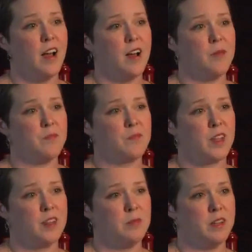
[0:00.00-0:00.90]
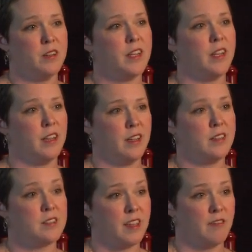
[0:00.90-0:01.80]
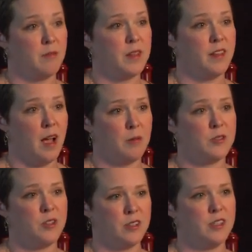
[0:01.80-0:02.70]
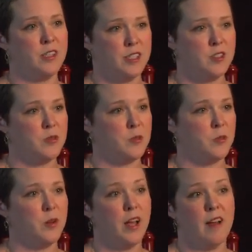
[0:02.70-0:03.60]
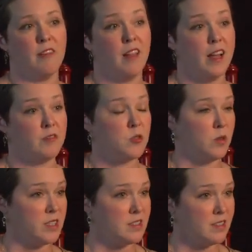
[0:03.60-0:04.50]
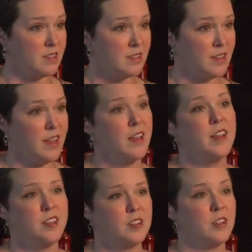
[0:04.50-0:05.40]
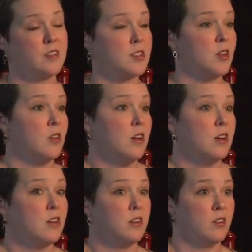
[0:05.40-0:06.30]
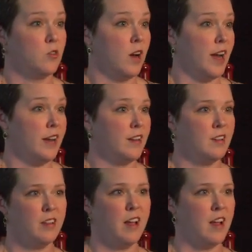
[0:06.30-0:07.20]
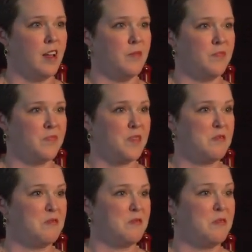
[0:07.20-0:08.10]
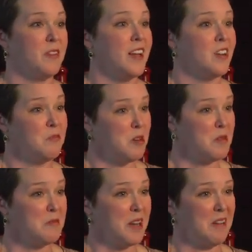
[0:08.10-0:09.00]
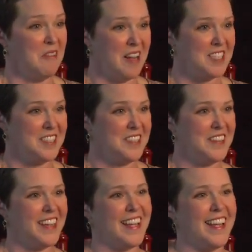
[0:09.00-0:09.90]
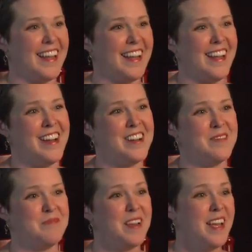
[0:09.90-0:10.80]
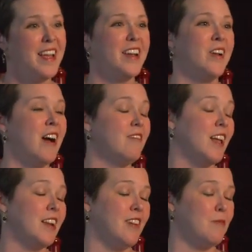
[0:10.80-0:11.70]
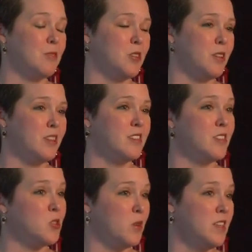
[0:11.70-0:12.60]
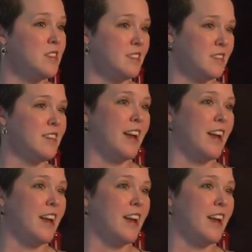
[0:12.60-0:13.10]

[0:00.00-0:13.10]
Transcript: Um, and Ability has given me the opportunity to have a lot of choices, to still look great, um, feel like a woman when I want to, and um, you know have a lot of opportunities and choices